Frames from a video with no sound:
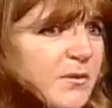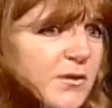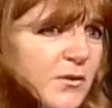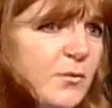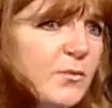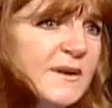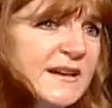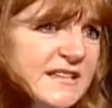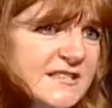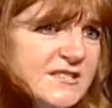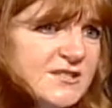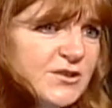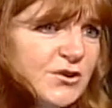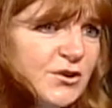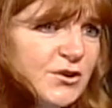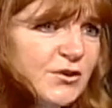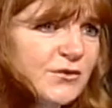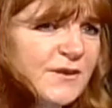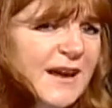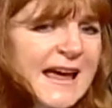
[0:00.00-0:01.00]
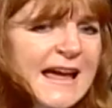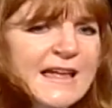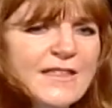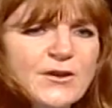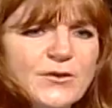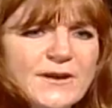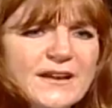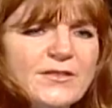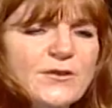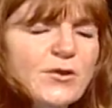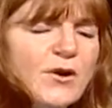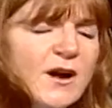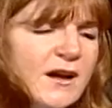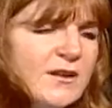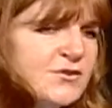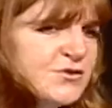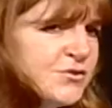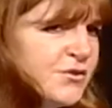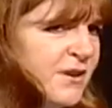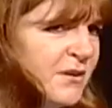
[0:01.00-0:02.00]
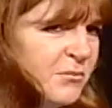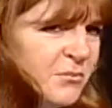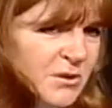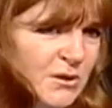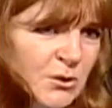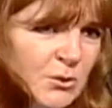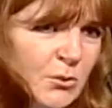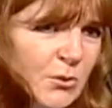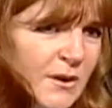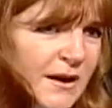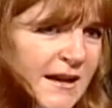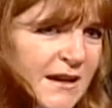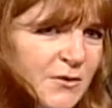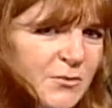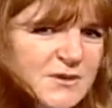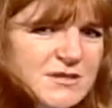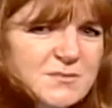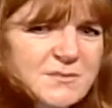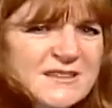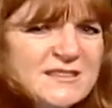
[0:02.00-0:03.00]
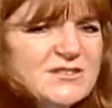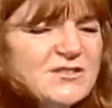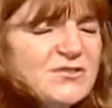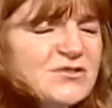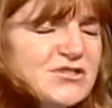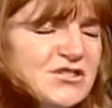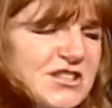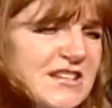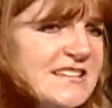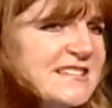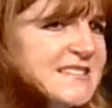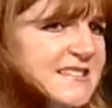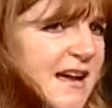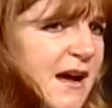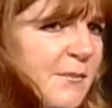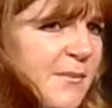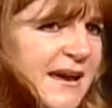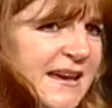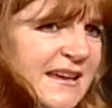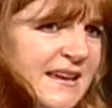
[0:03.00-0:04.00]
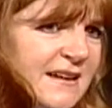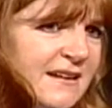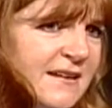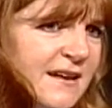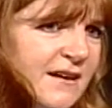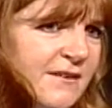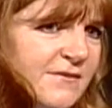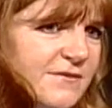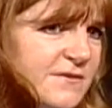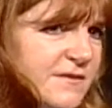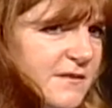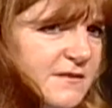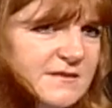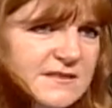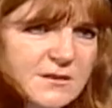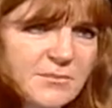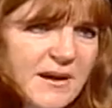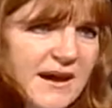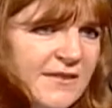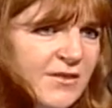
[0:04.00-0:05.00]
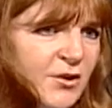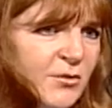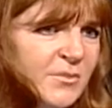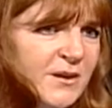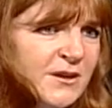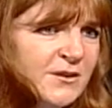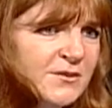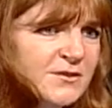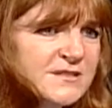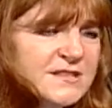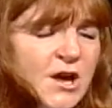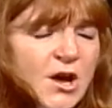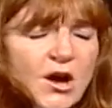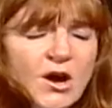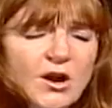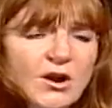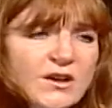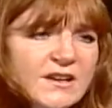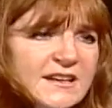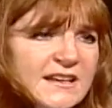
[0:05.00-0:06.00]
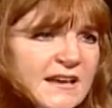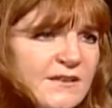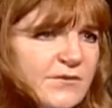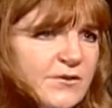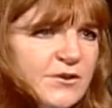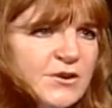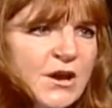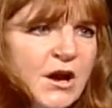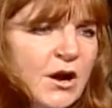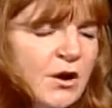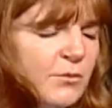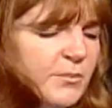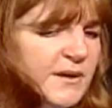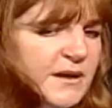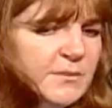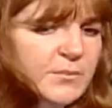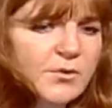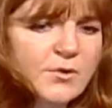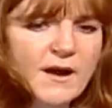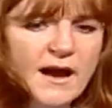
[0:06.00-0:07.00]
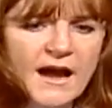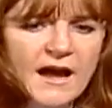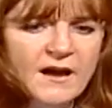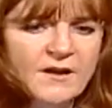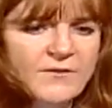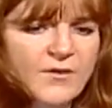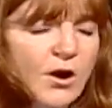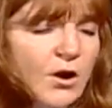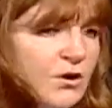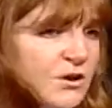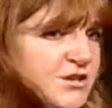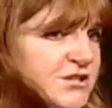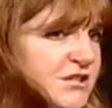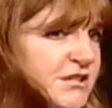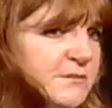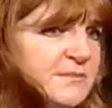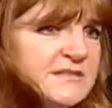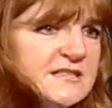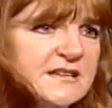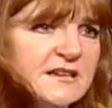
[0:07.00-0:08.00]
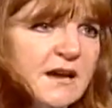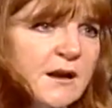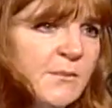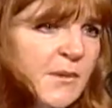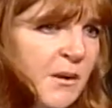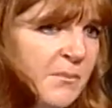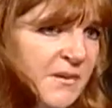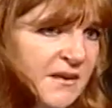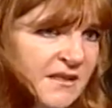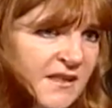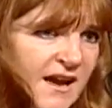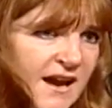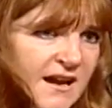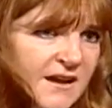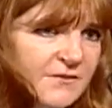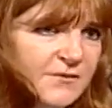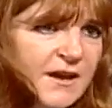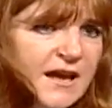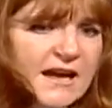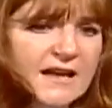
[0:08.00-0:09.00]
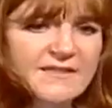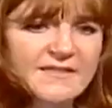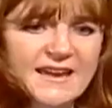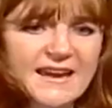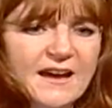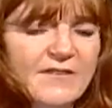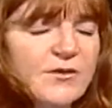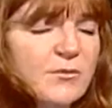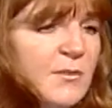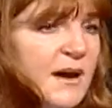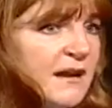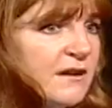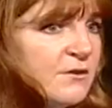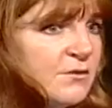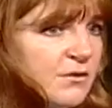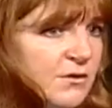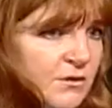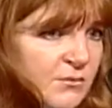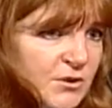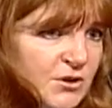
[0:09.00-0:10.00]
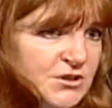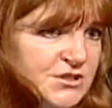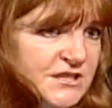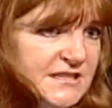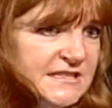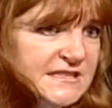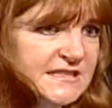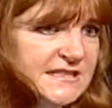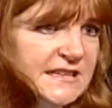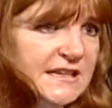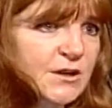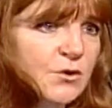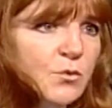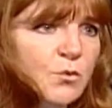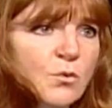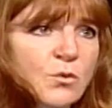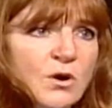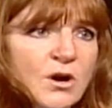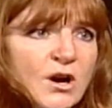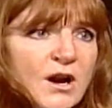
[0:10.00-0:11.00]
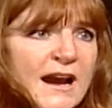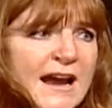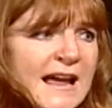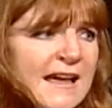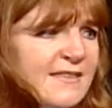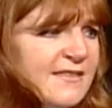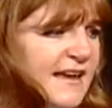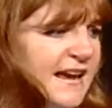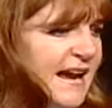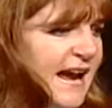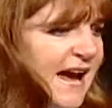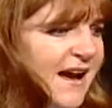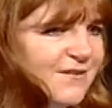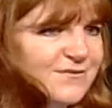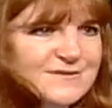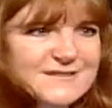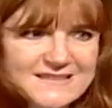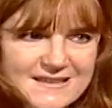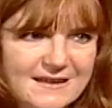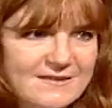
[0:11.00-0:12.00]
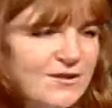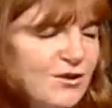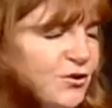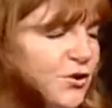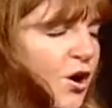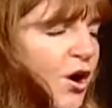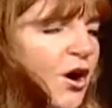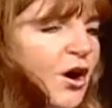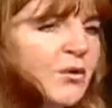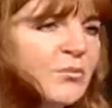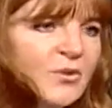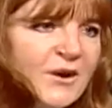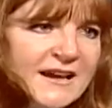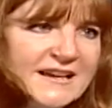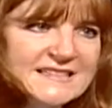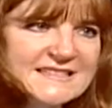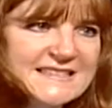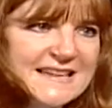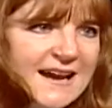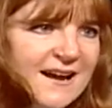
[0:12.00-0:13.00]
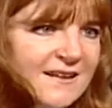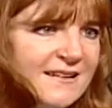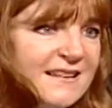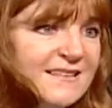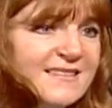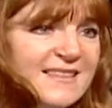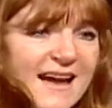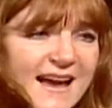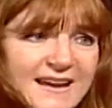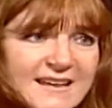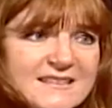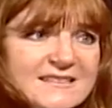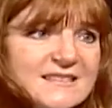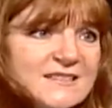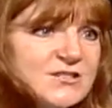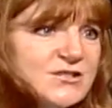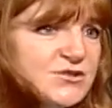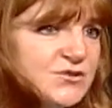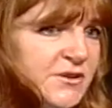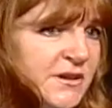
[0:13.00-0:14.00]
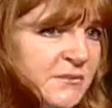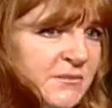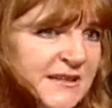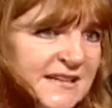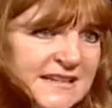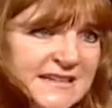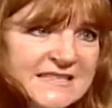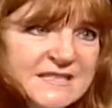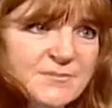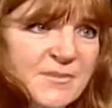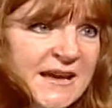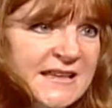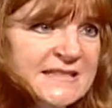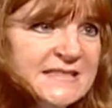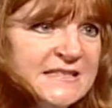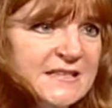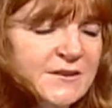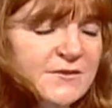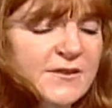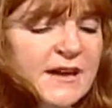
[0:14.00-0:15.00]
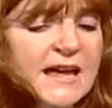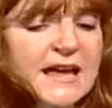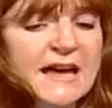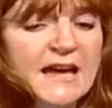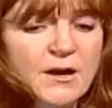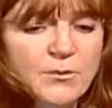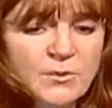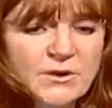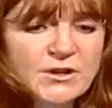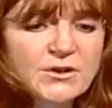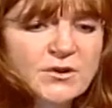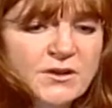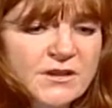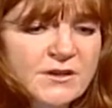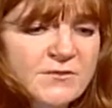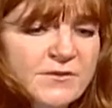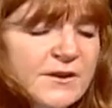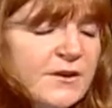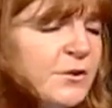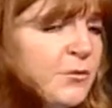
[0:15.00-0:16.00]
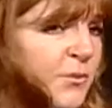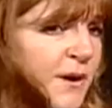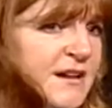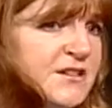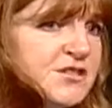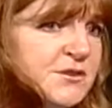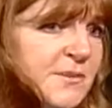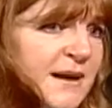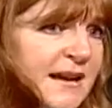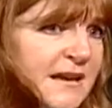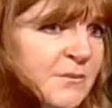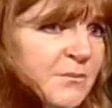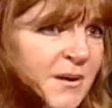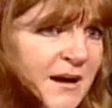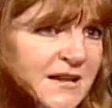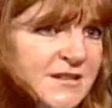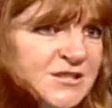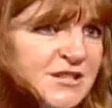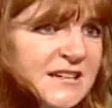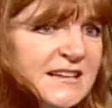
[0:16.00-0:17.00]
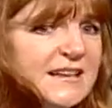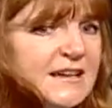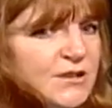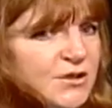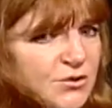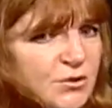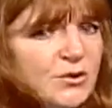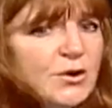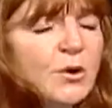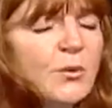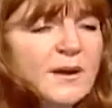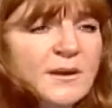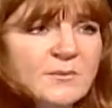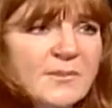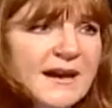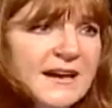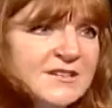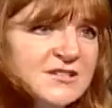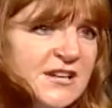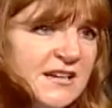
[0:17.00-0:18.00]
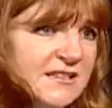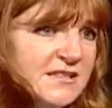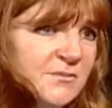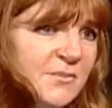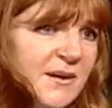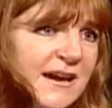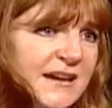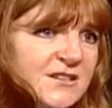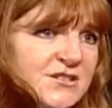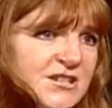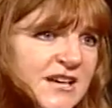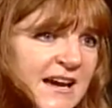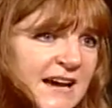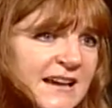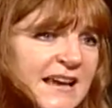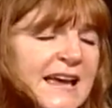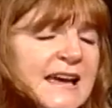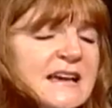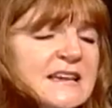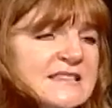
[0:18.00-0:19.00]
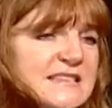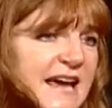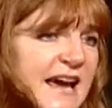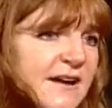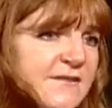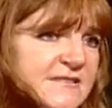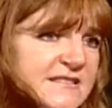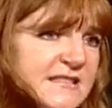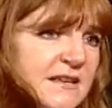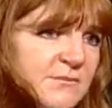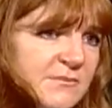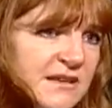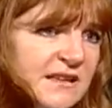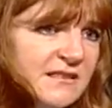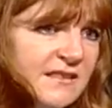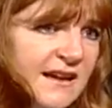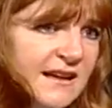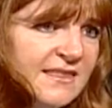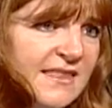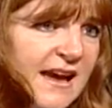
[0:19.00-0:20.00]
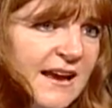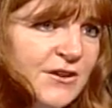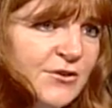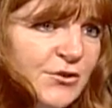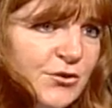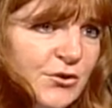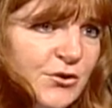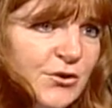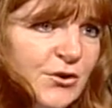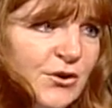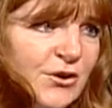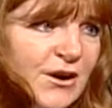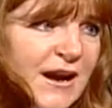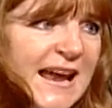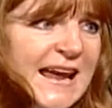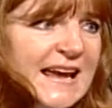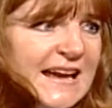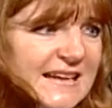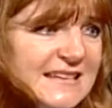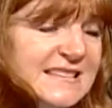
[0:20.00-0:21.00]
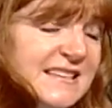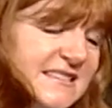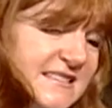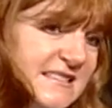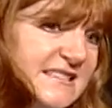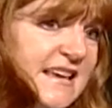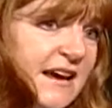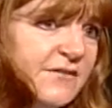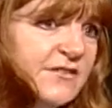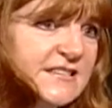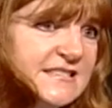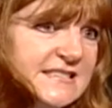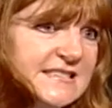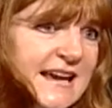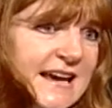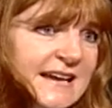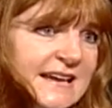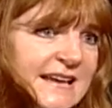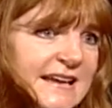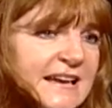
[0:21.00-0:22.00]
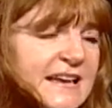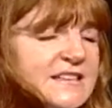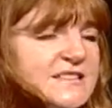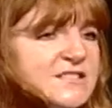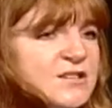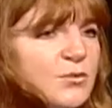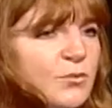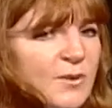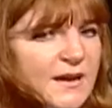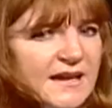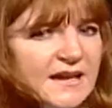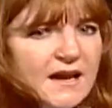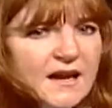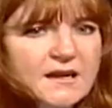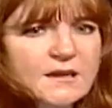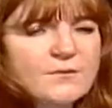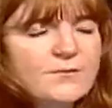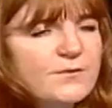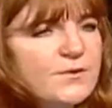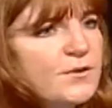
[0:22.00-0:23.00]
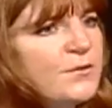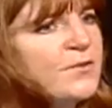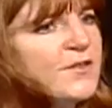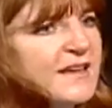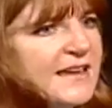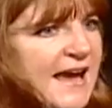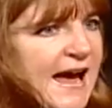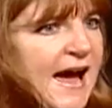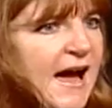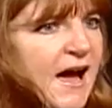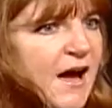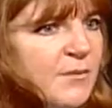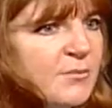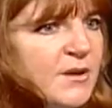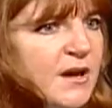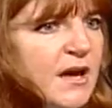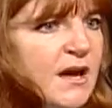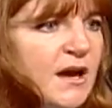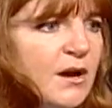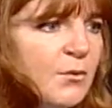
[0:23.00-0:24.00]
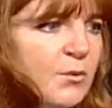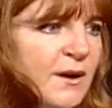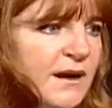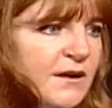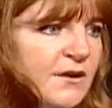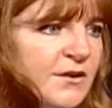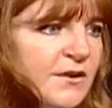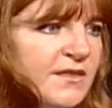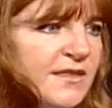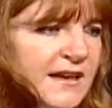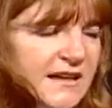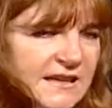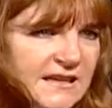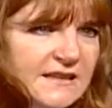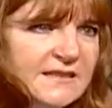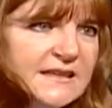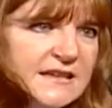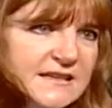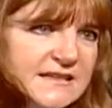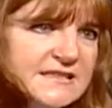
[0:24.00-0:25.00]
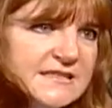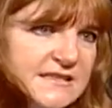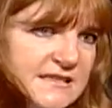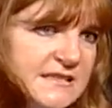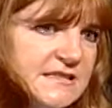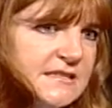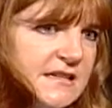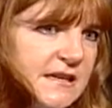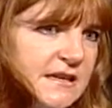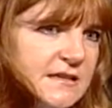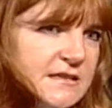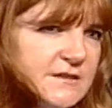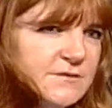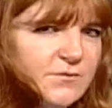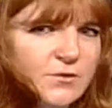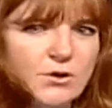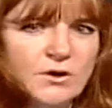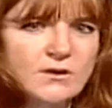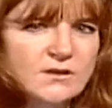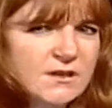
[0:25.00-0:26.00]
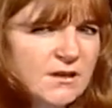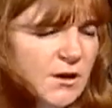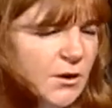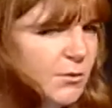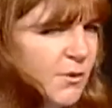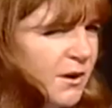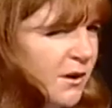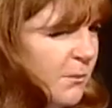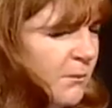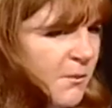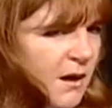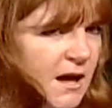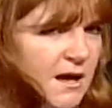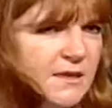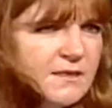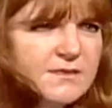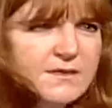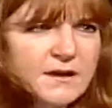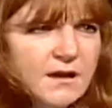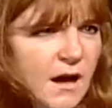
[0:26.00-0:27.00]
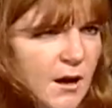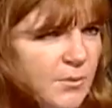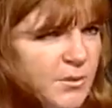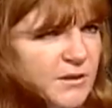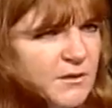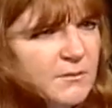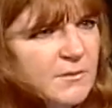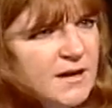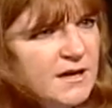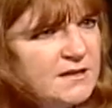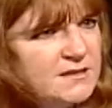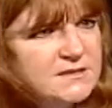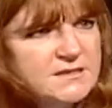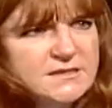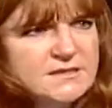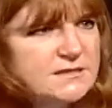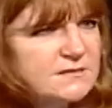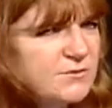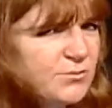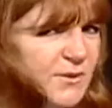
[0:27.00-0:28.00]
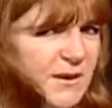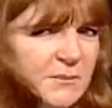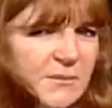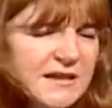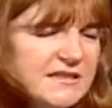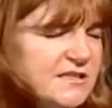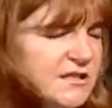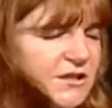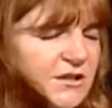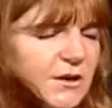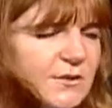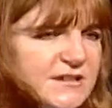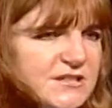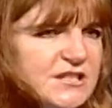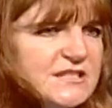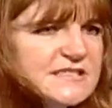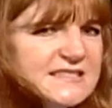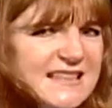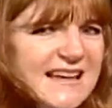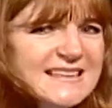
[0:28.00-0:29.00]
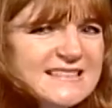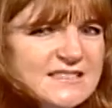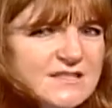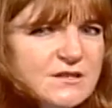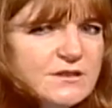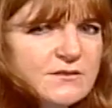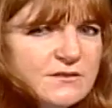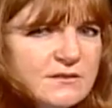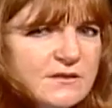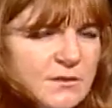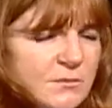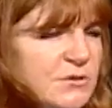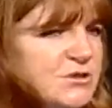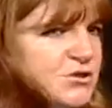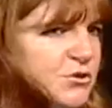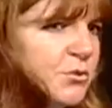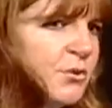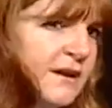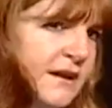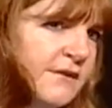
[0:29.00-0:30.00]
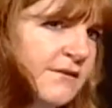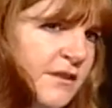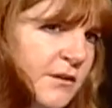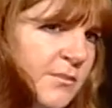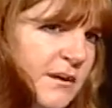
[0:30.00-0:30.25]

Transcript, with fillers: that we serve, they're either underemployed, which means they're just not making enough to pay their bills, or you never know. People have hardships that come up in life. They right. have a medical emergency, or the they have their car breaks down, and that is extremely expensive. Right. And when you're on a very regimented budget and you're going paycheck to paycheck, to have something like that occur, it, it's devastating. And so we kind of fill the gap where they need the assistance for you know a month, a couple of months, three months. You know, it just that's the majority of the